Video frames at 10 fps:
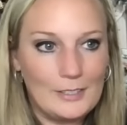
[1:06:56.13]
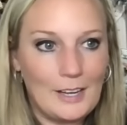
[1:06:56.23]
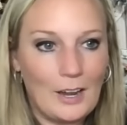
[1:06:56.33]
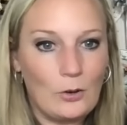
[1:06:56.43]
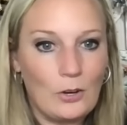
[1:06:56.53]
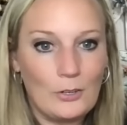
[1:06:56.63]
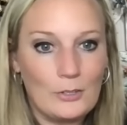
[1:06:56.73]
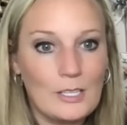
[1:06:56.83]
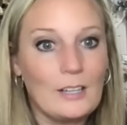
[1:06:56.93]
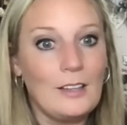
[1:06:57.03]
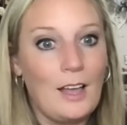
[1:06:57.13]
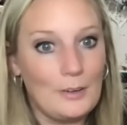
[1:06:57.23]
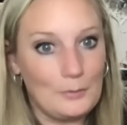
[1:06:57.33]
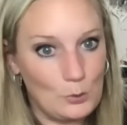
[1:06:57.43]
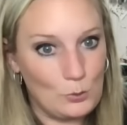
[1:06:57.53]
Now ours get a lot
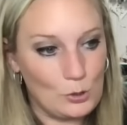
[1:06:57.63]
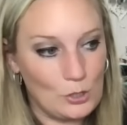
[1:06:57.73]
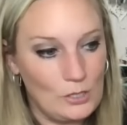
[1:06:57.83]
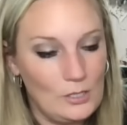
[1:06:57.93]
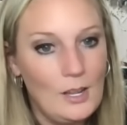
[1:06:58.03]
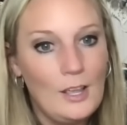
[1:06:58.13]
of nutrition,